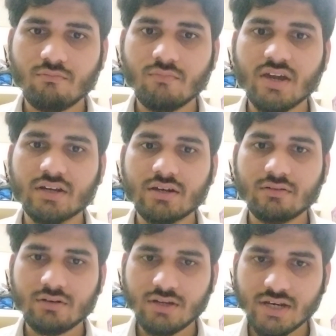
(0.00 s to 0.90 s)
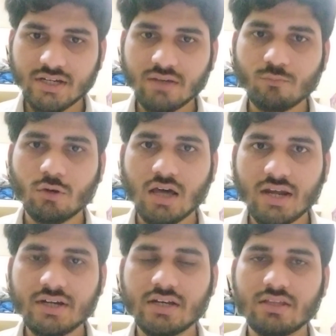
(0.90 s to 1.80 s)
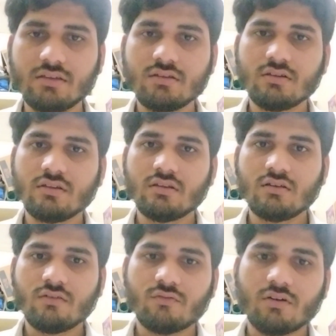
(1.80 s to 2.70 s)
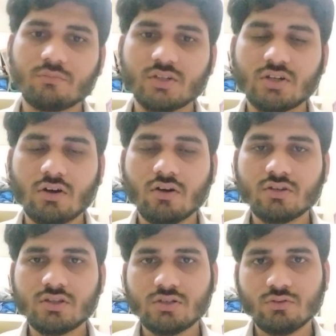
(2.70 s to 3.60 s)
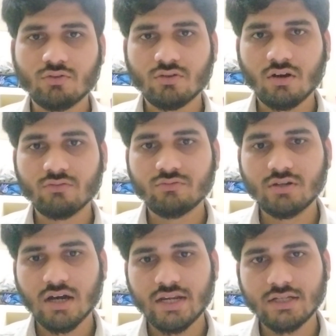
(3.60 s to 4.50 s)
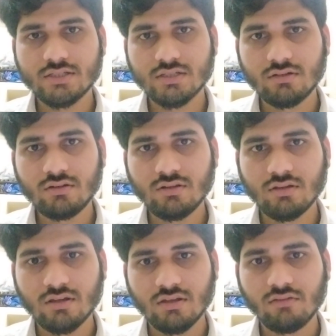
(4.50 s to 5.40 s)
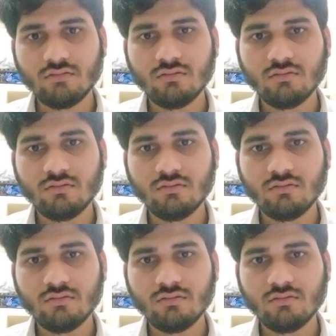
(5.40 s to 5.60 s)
magnetic polarity from the north to south direction is